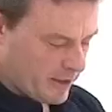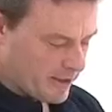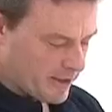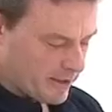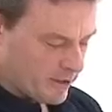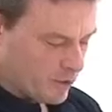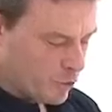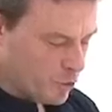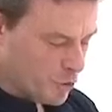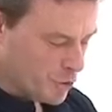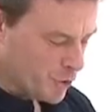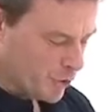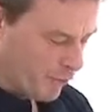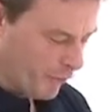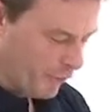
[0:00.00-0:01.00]
here this
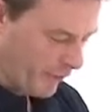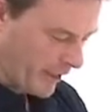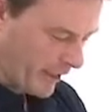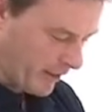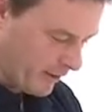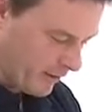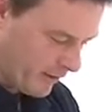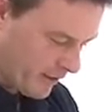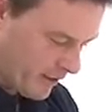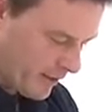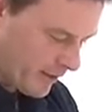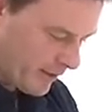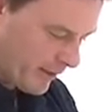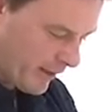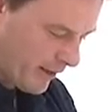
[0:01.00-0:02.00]
plastic ring,
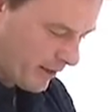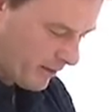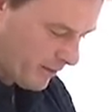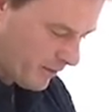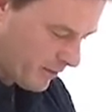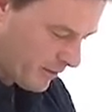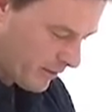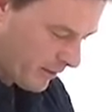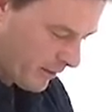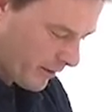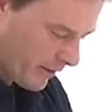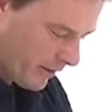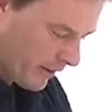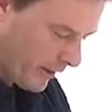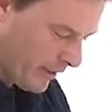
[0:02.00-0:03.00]
which is placed in this
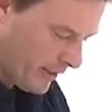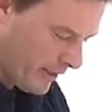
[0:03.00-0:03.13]
opening